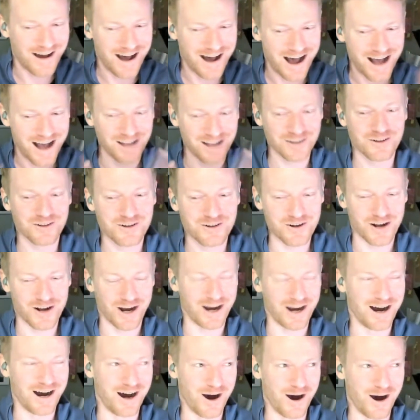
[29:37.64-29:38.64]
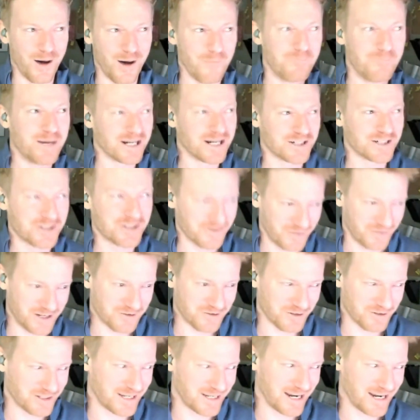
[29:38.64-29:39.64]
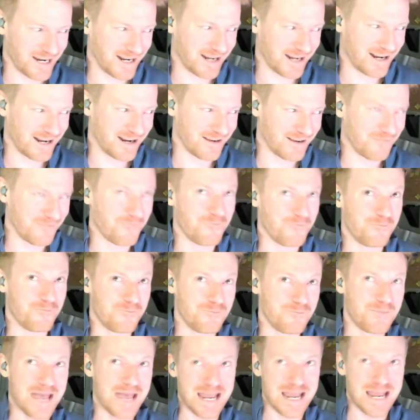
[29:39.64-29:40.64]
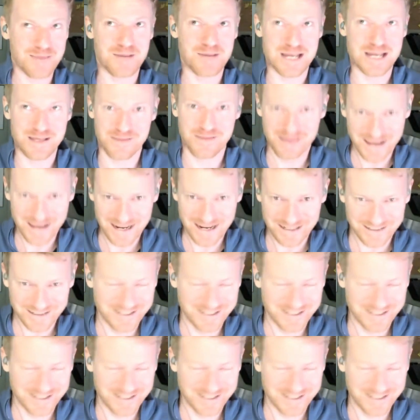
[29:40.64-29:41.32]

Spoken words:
I learned a bunch of interesting maybe things